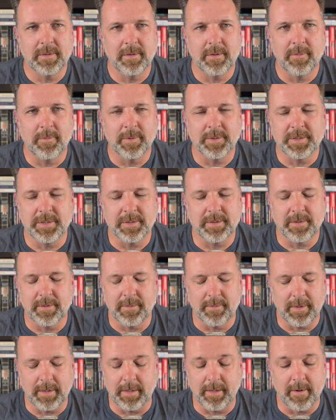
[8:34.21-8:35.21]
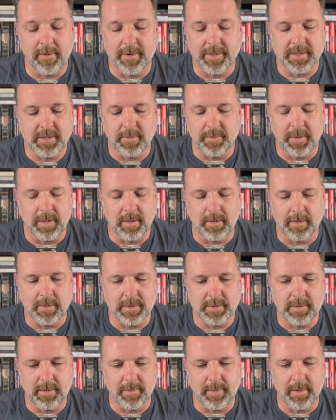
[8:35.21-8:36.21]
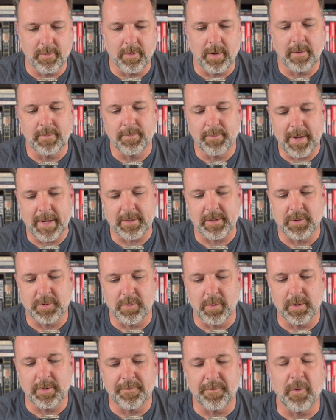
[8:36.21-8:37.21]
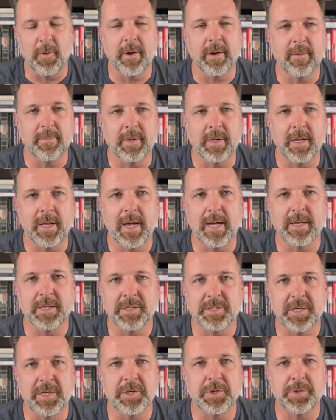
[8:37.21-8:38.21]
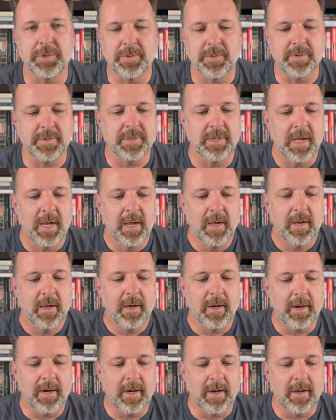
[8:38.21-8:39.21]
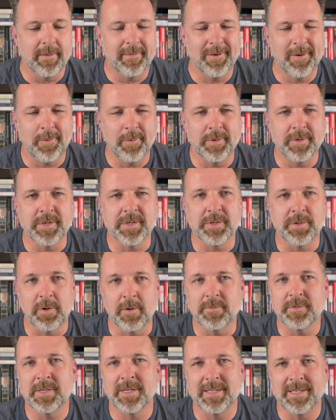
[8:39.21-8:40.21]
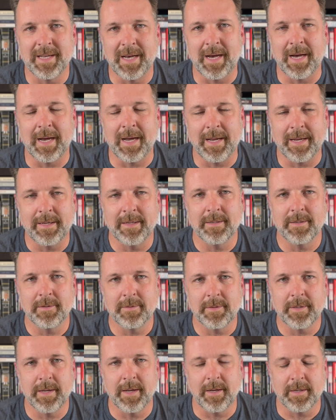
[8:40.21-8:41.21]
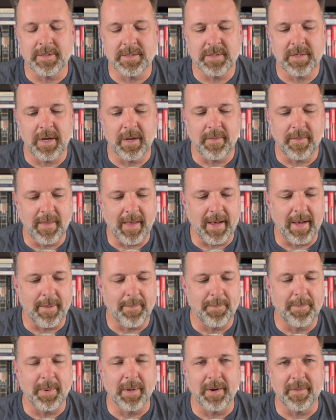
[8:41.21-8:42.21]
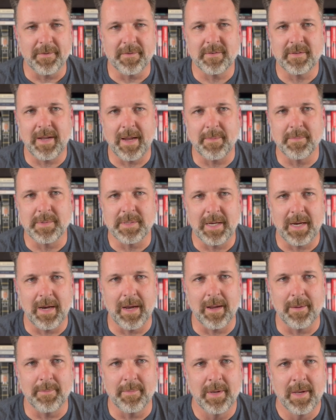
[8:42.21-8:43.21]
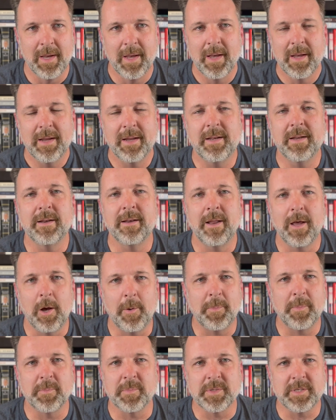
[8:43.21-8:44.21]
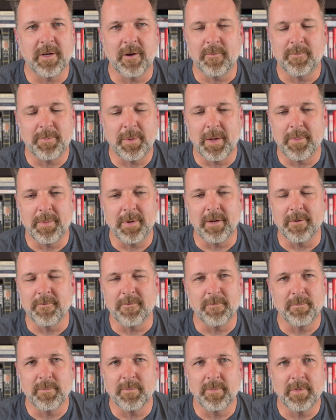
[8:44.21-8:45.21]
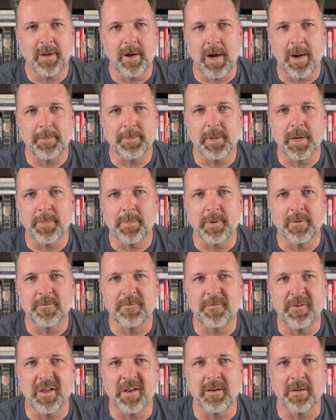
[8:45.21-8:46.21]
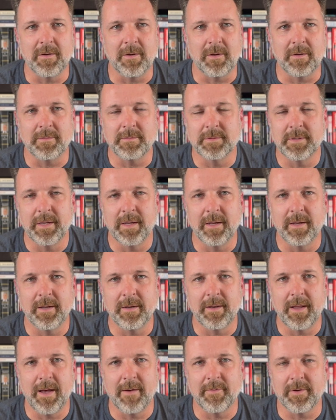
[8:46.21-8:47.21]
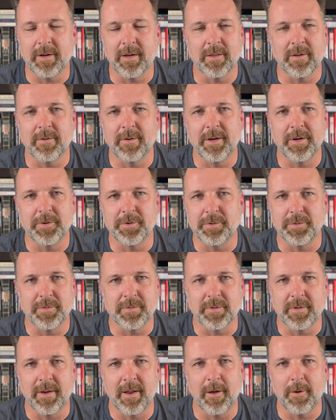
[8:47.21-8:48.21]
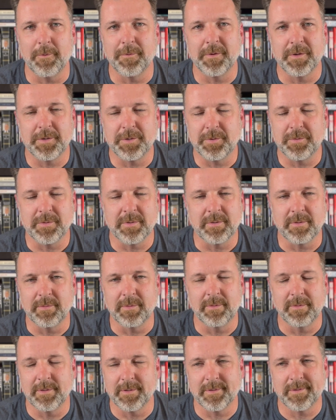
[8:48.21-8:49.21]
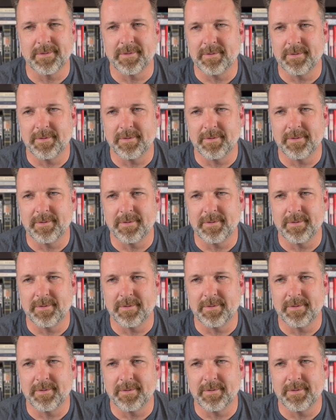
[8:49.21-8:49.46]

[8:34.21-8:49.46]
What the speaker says: which is hilarious to me because, back to George Floyd. He had his issues. No one deserves to die. Okay, I'll say that. But at the same time, he didn't help himself by being hopped up on fentanyl and having other issues and health issues. And just,